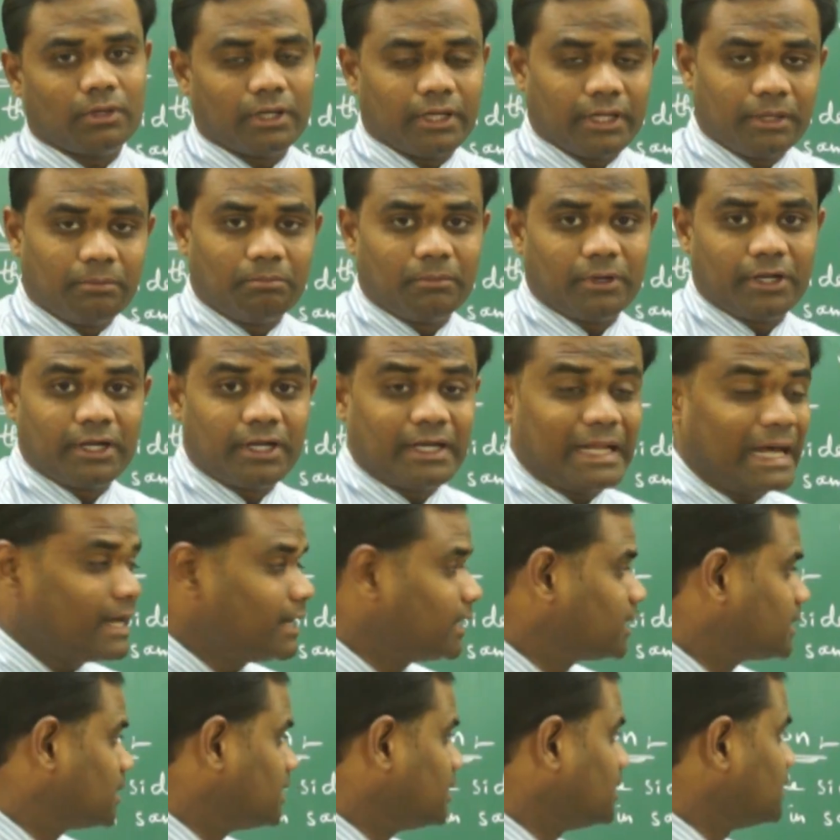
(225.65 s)
in
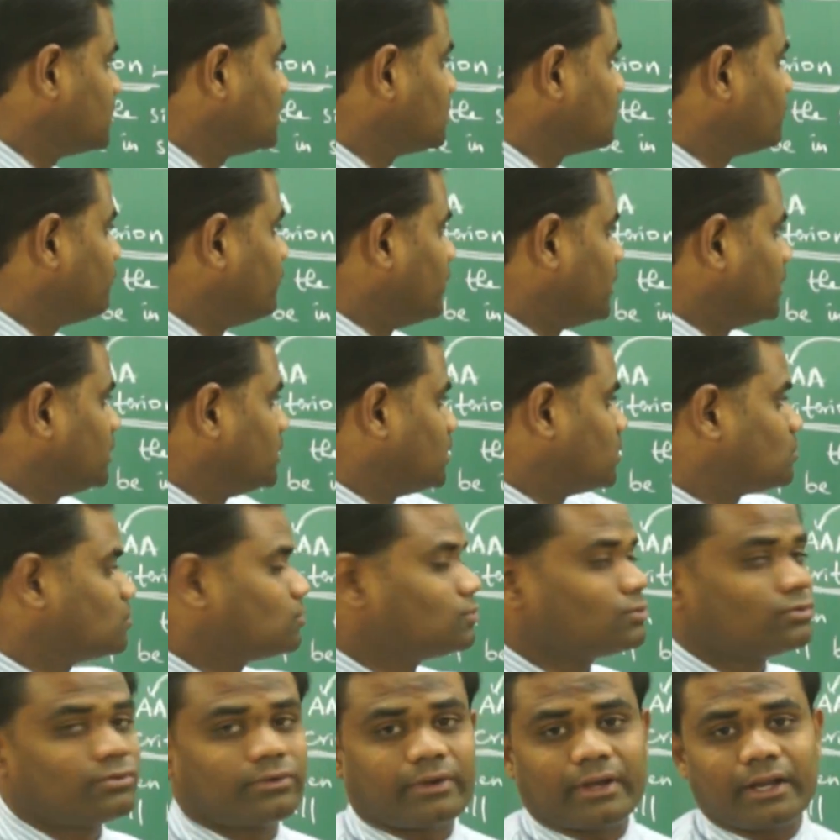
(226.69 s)
indirectly when the
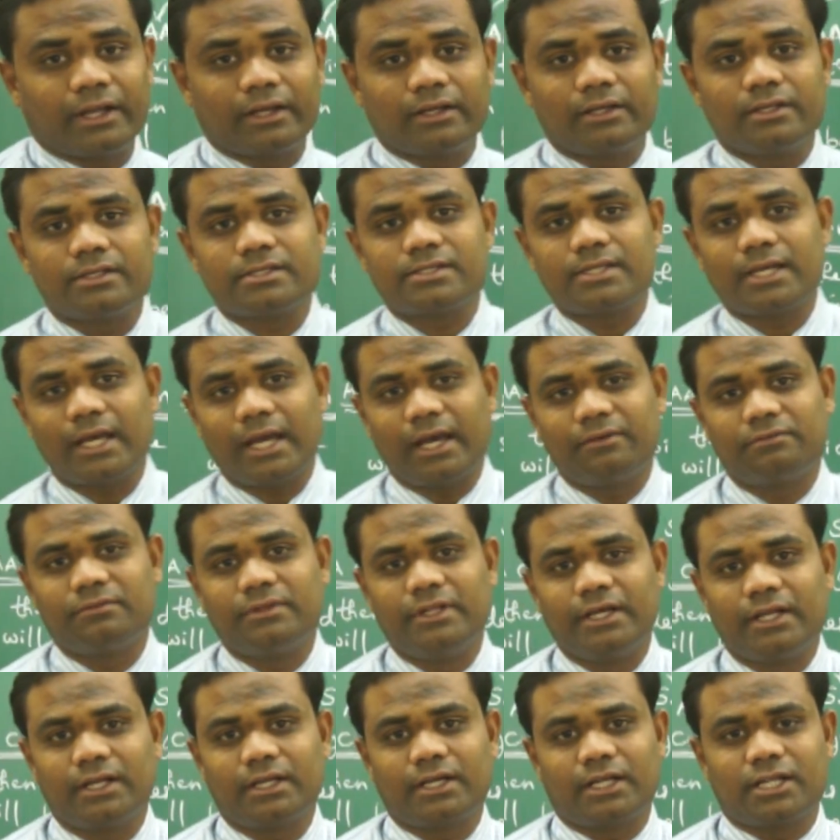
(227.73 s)
two triangles have
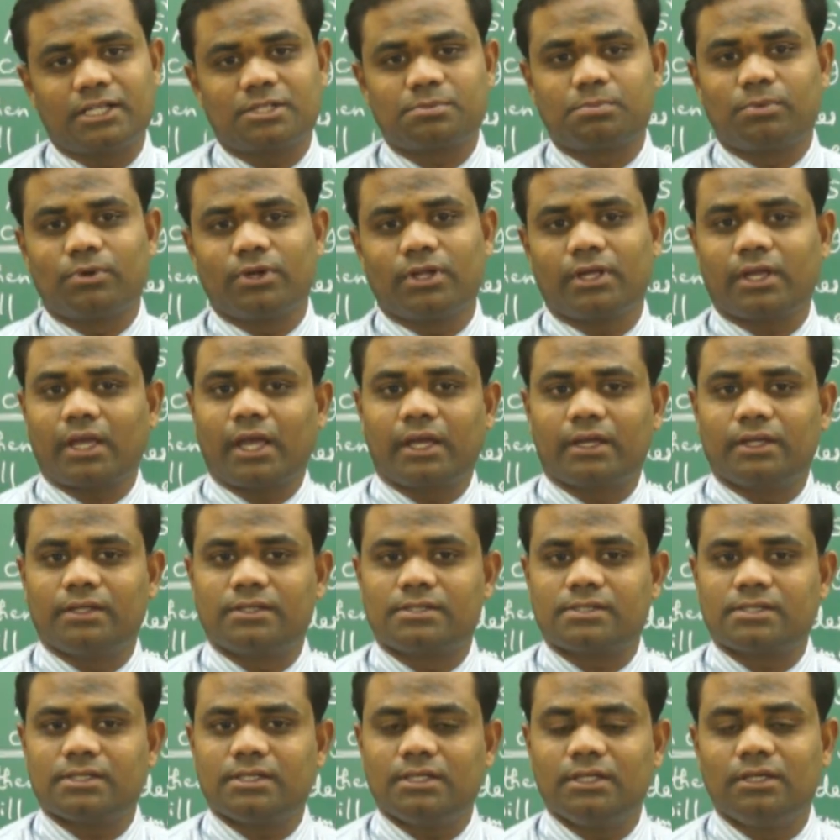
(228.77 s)
their corresponding
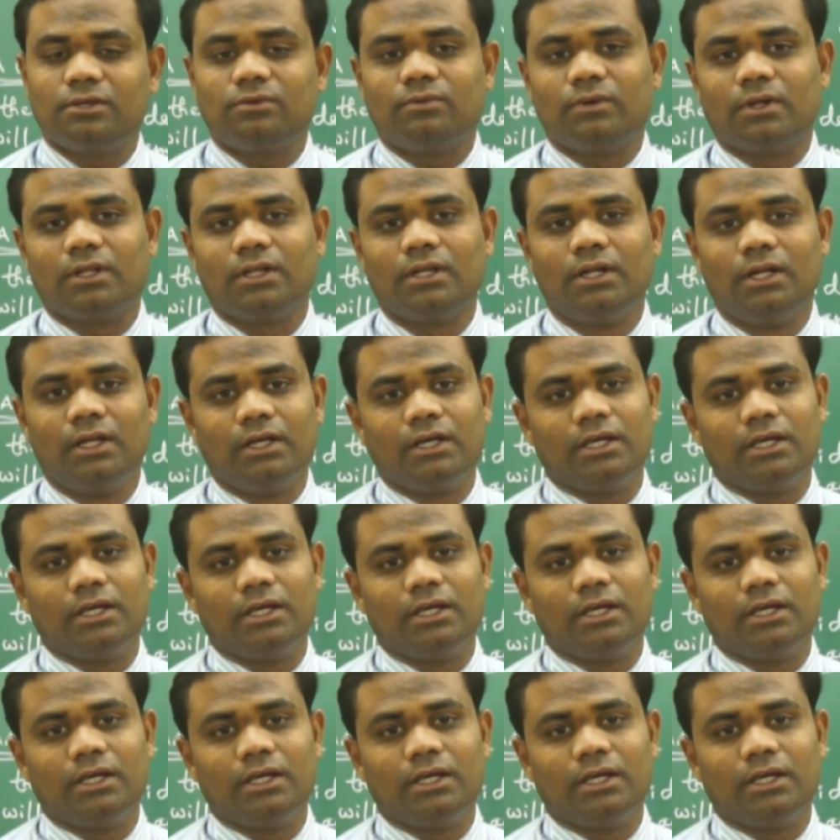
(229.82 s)
angles equal,